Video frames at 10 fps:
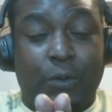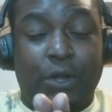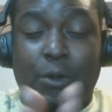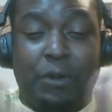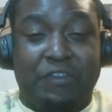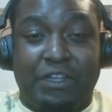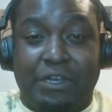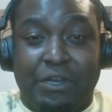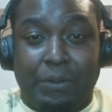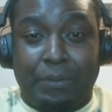know what it's
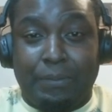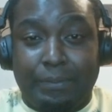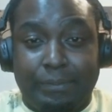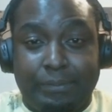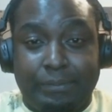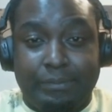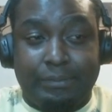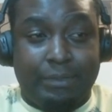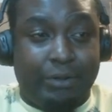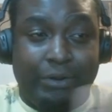gonna do.
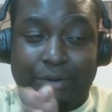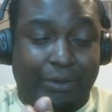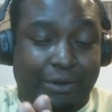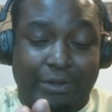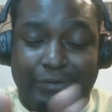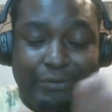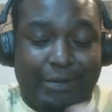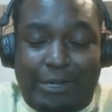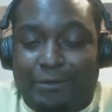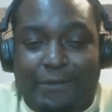We don't know what
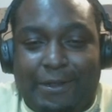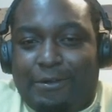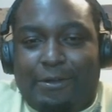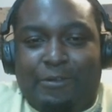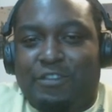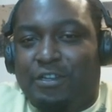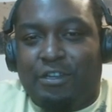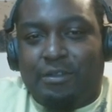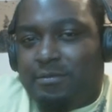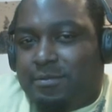it's gonna
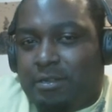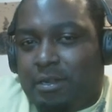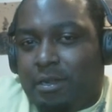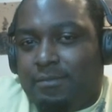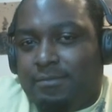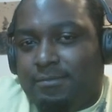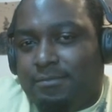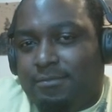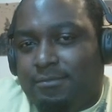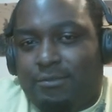do. We don't
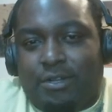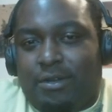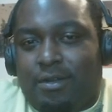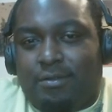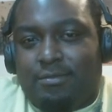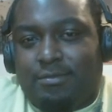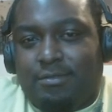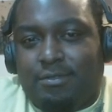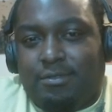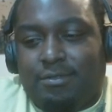know. I'm
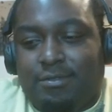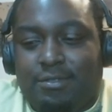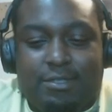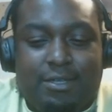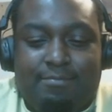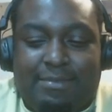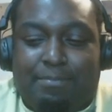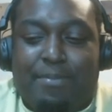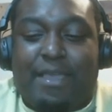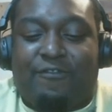not the
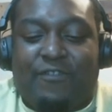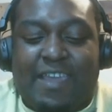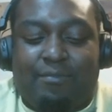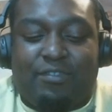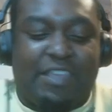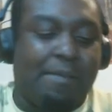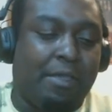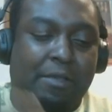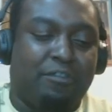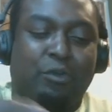biggest fan of just
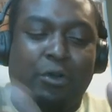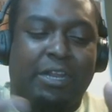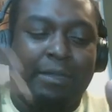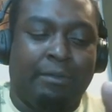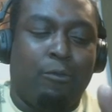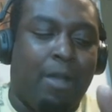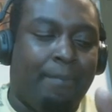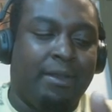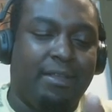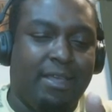giving a sword, giving a
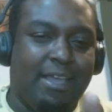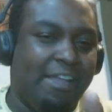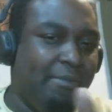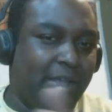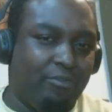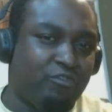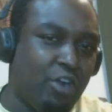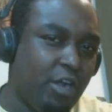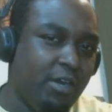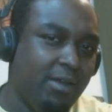weapon, and it becomes
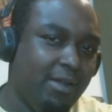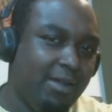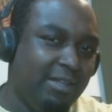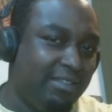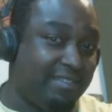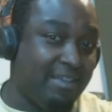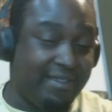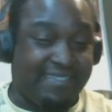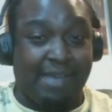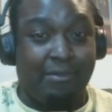stronger. This is
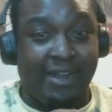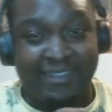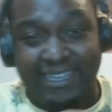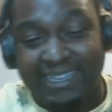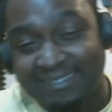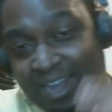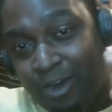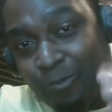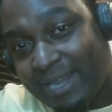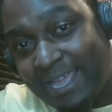Atomic Samurai. Sound like he doesn't
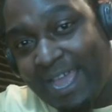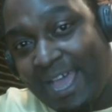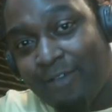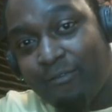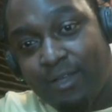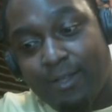already have